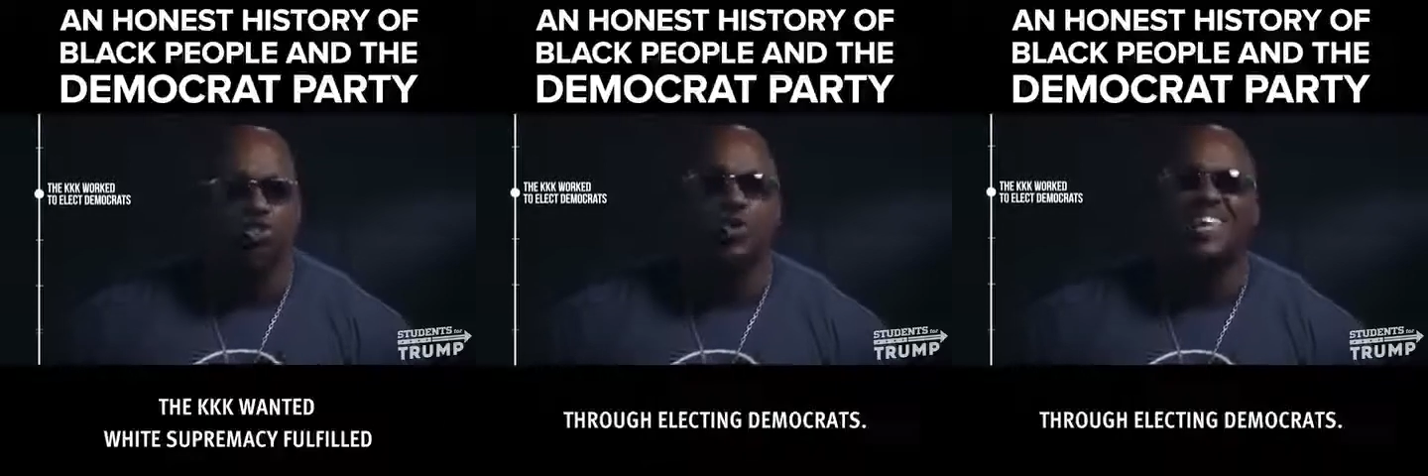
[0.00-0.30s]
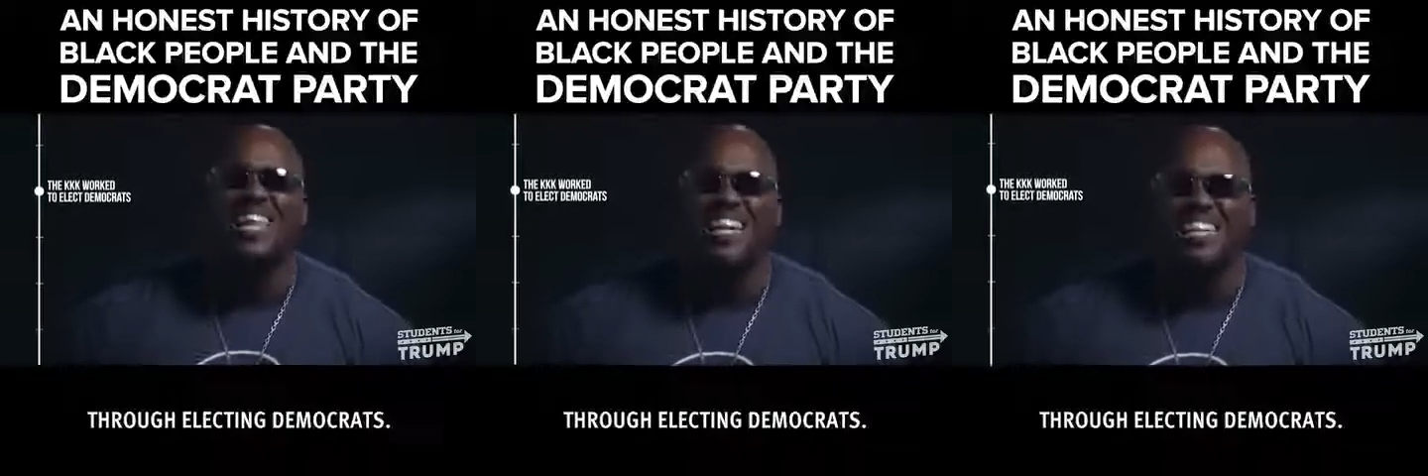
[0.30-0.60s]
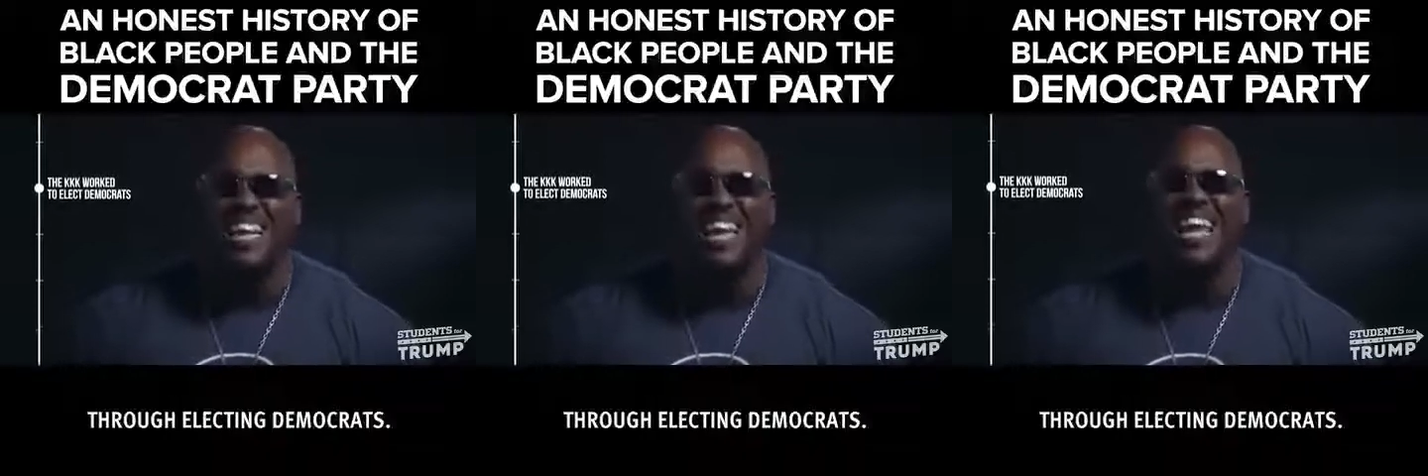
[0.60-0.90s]
through
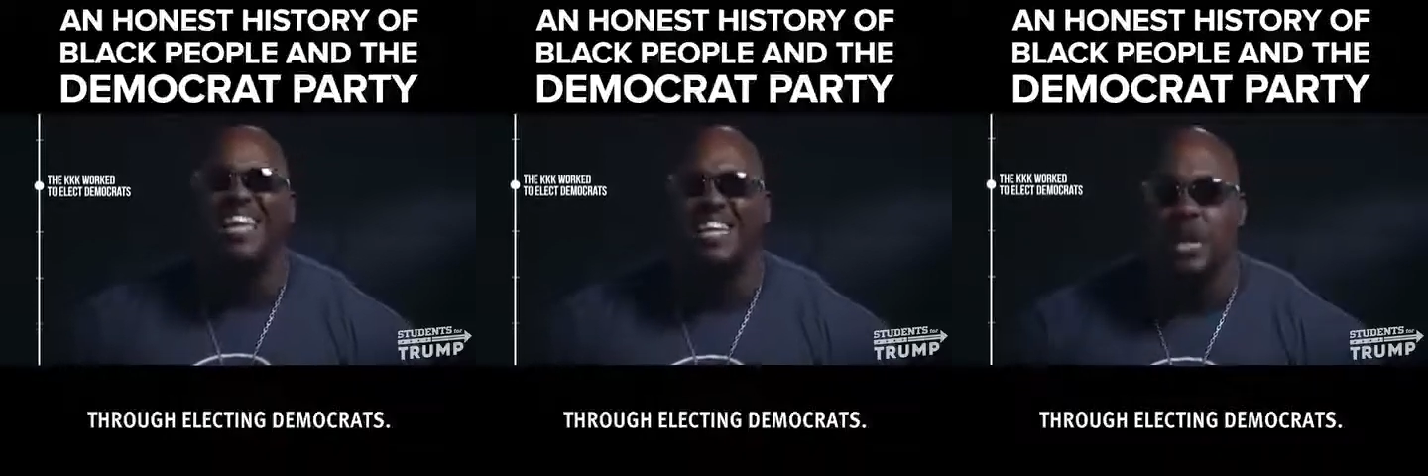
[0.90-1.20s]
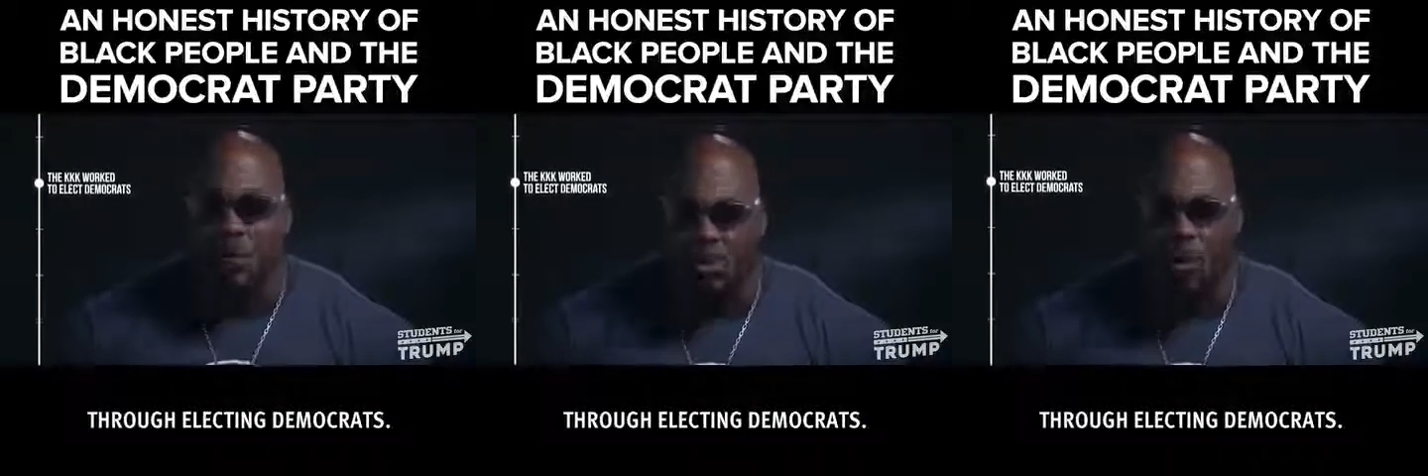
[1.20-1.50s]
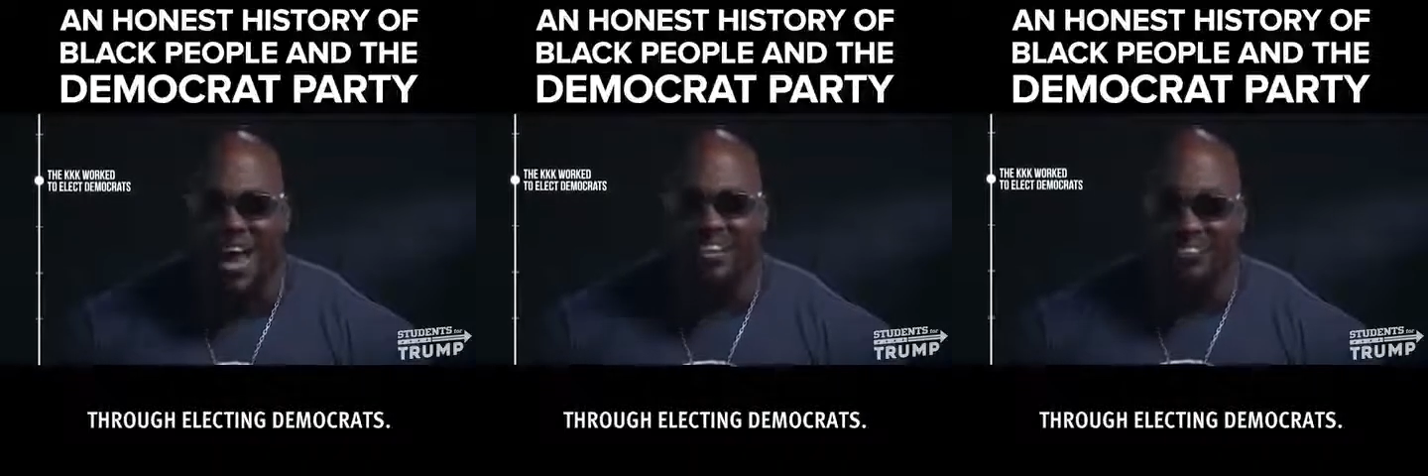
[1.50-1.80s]
electing
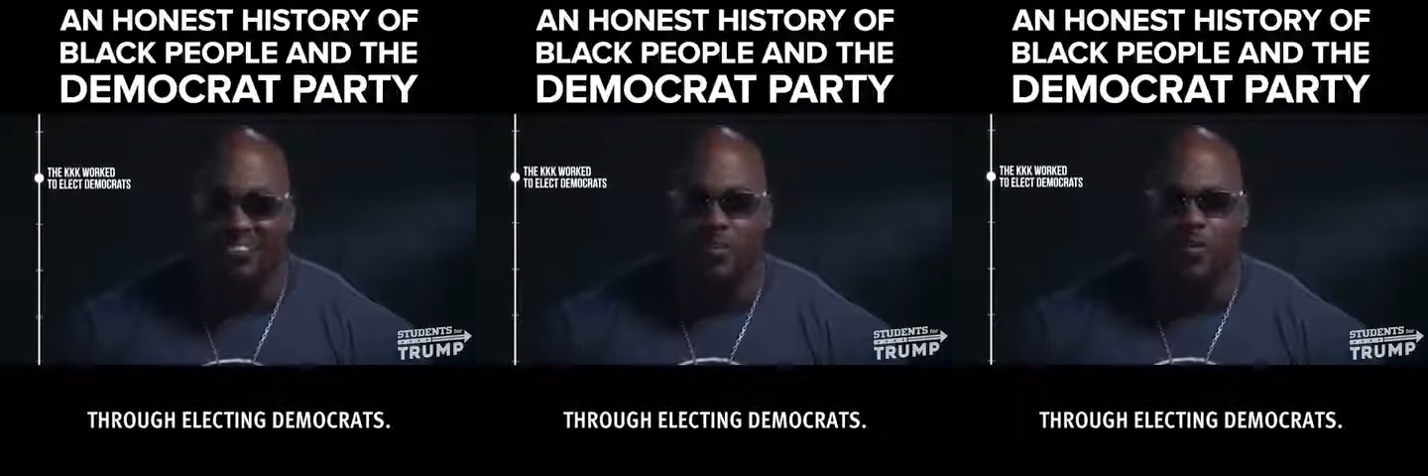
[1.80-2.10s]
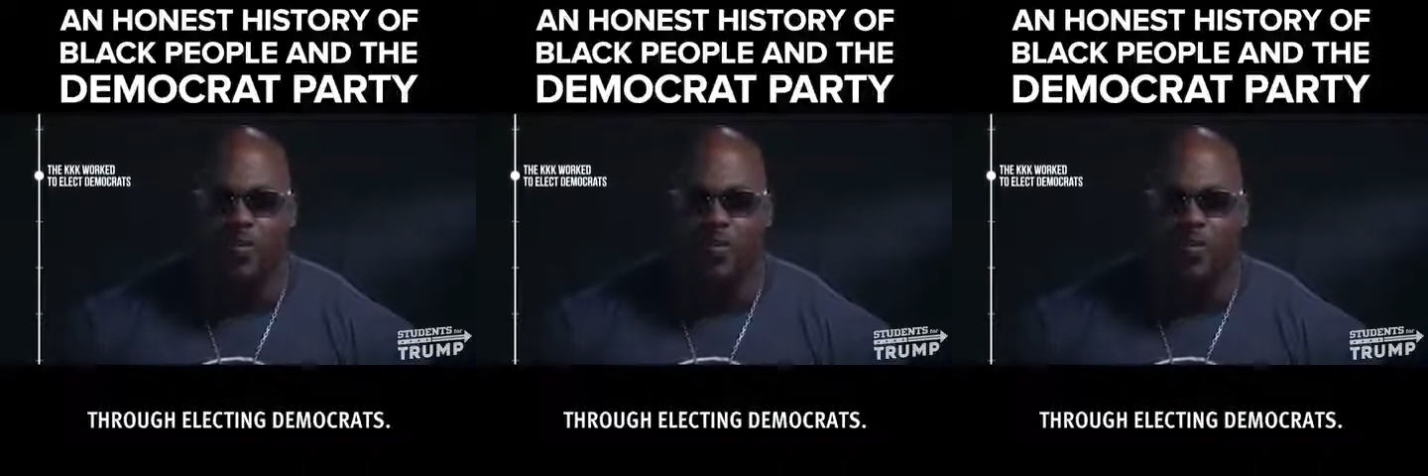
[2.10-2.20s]
Democrats.